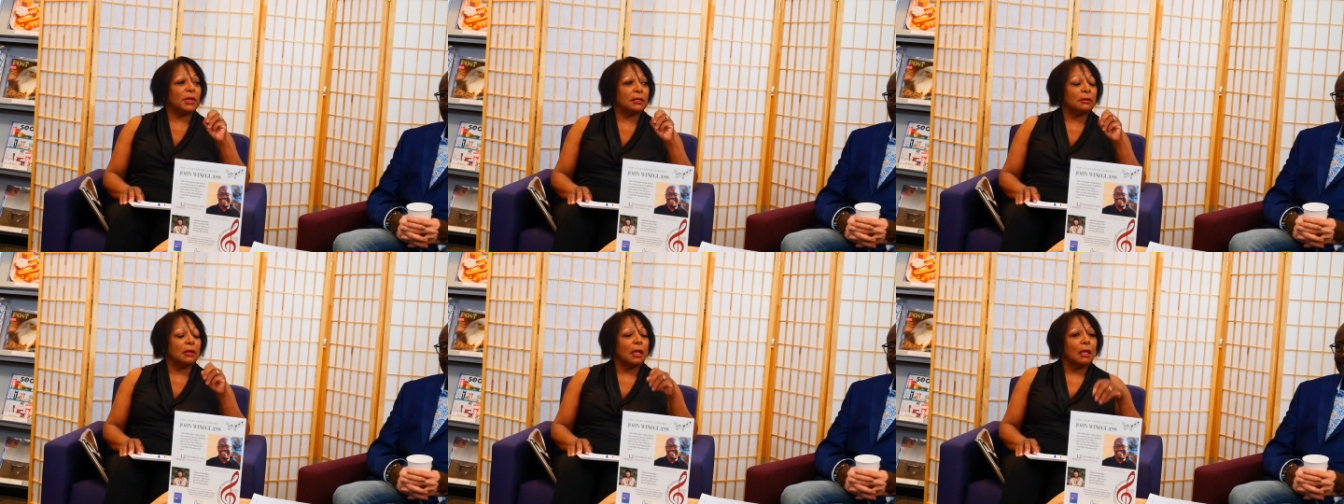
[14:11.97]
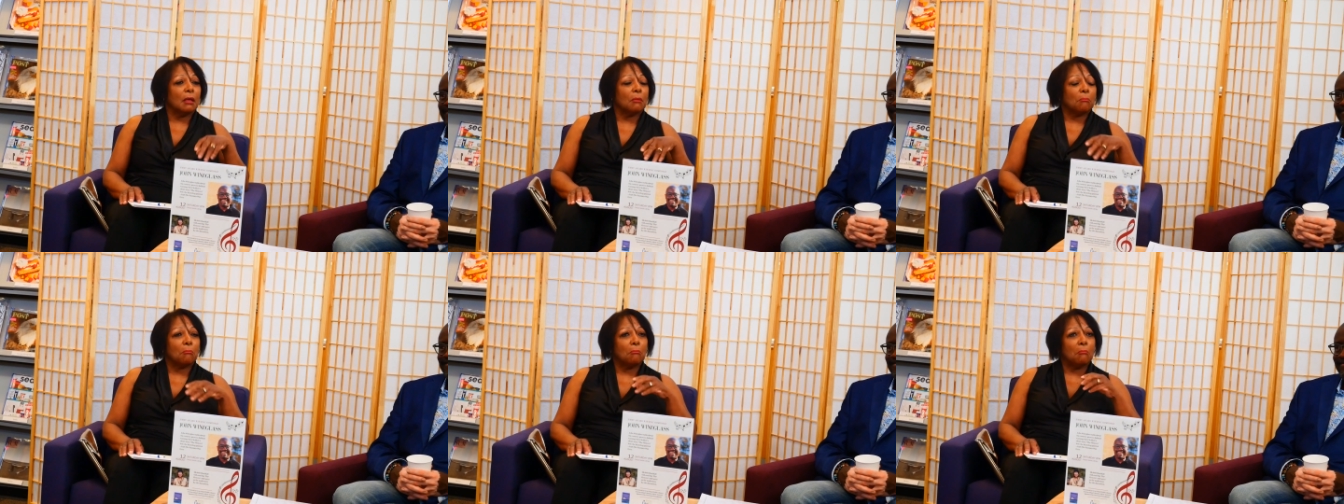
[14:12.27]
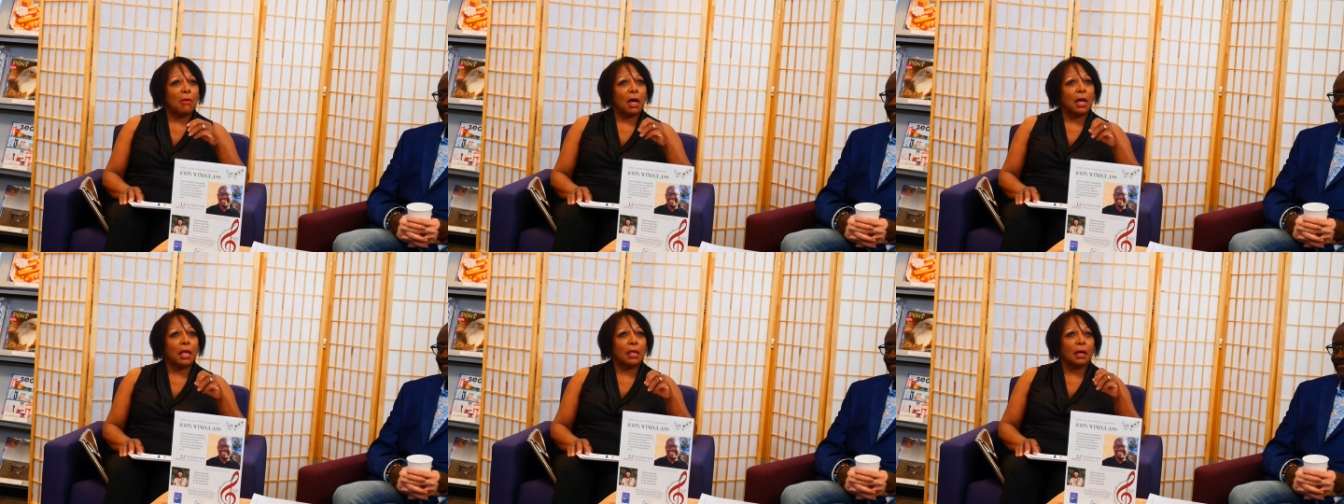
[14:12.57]
And
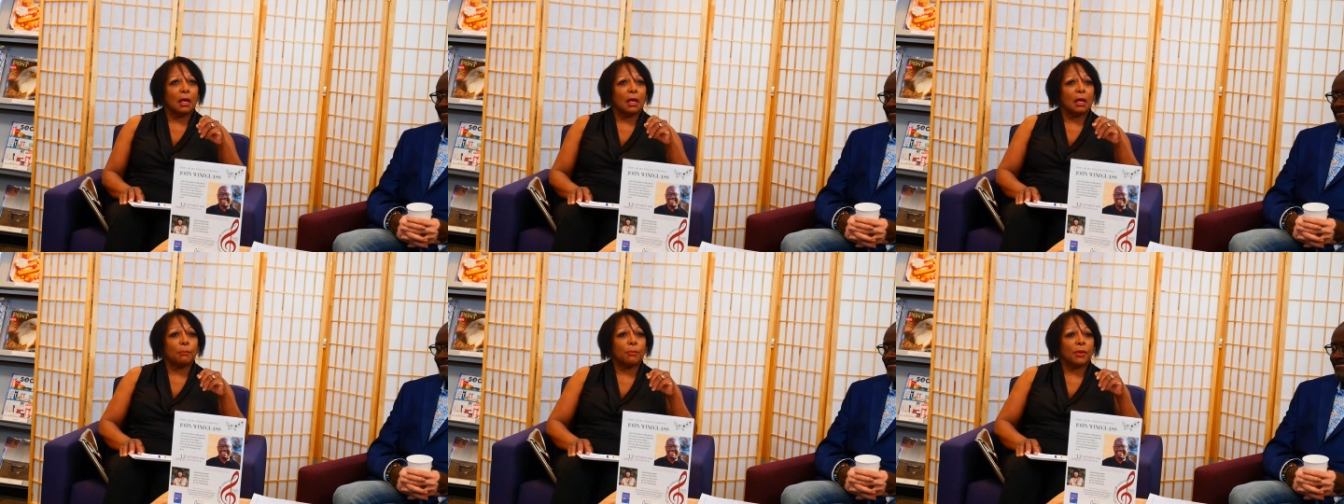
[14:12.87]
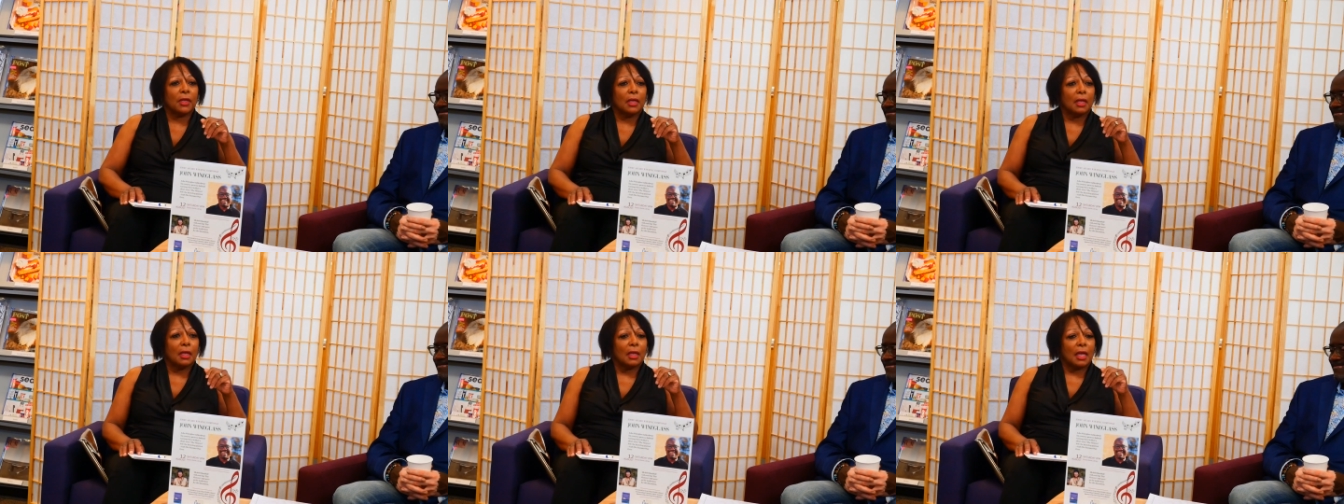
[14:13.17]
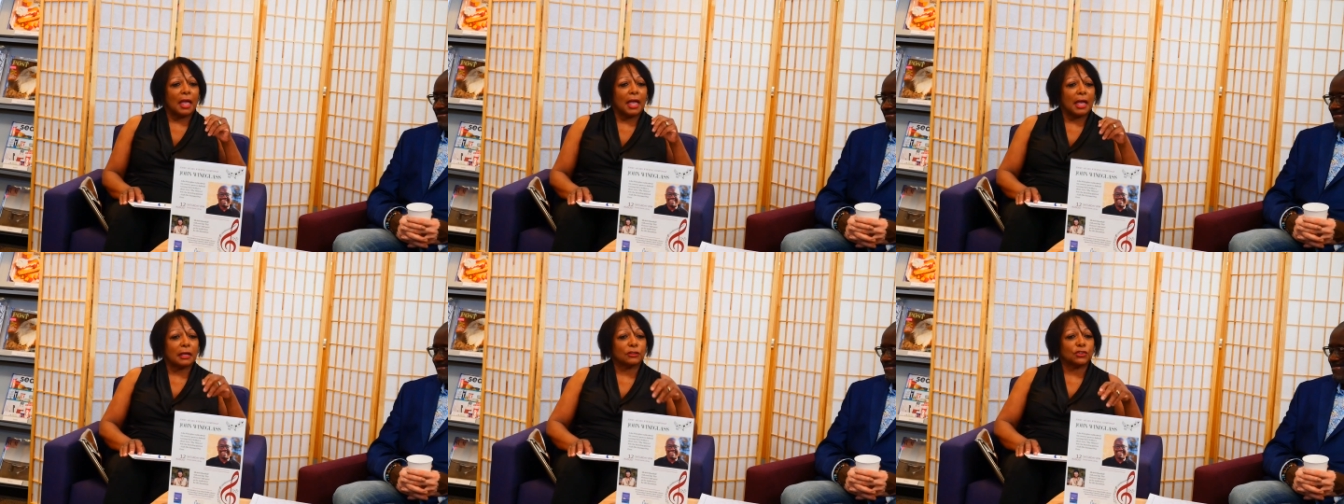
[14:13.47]

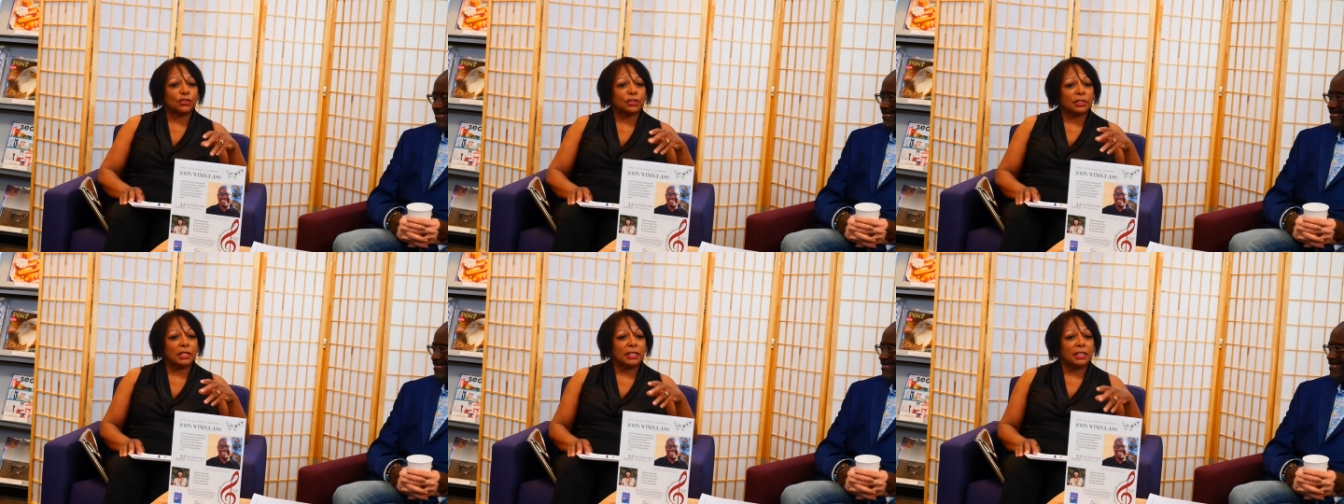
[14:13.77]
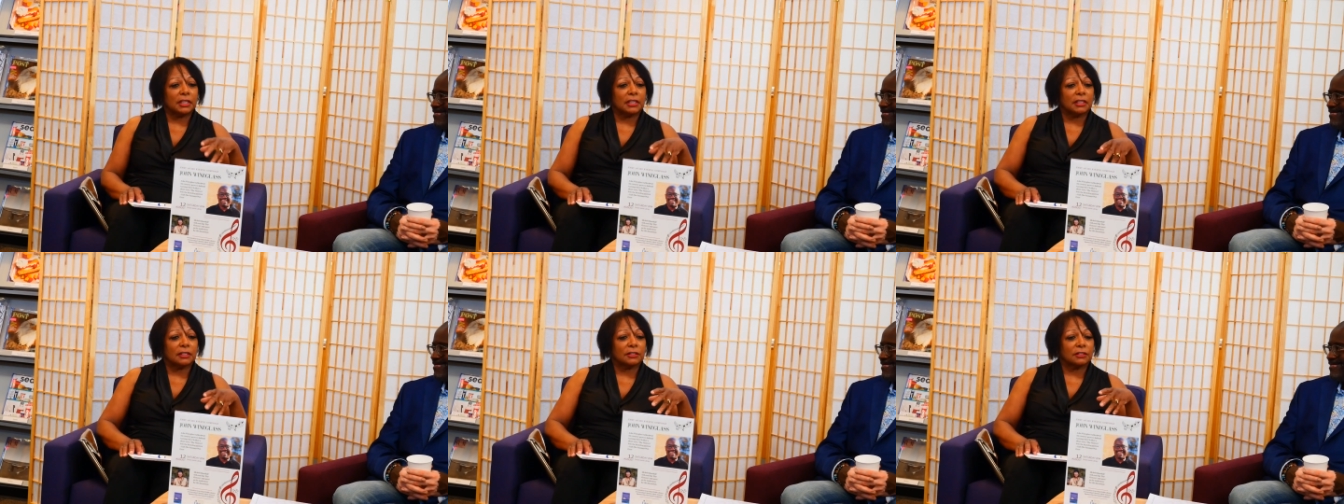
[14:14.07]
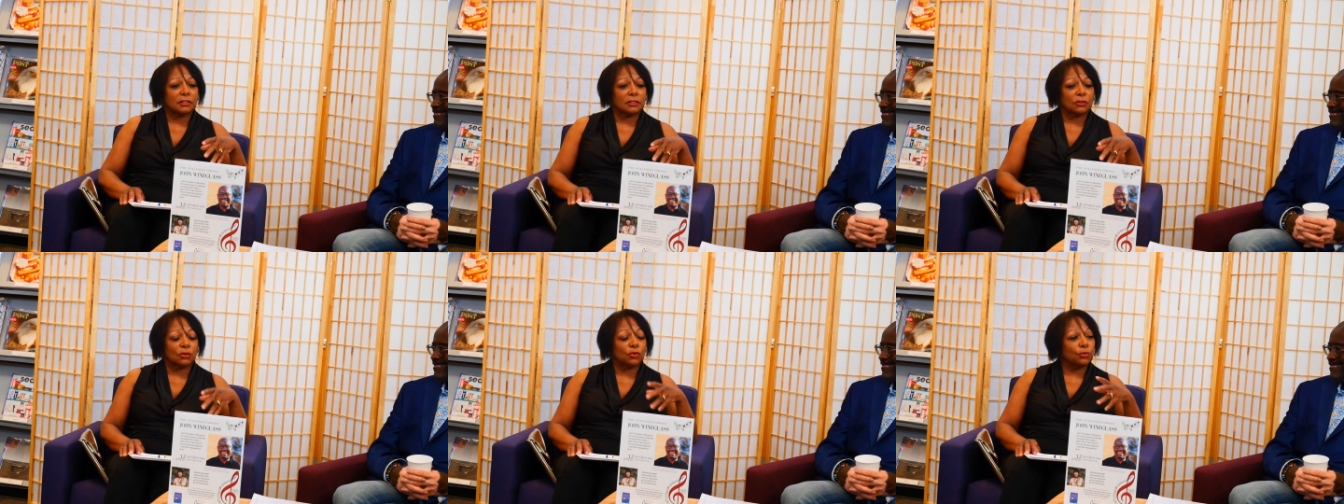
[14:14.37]
Myop actually
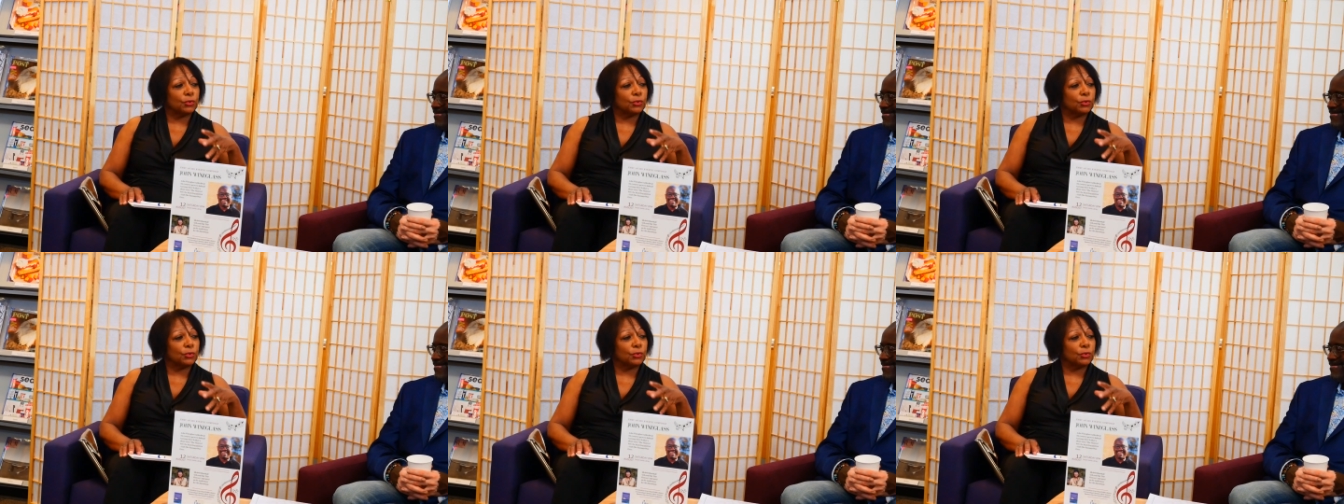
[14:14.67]
is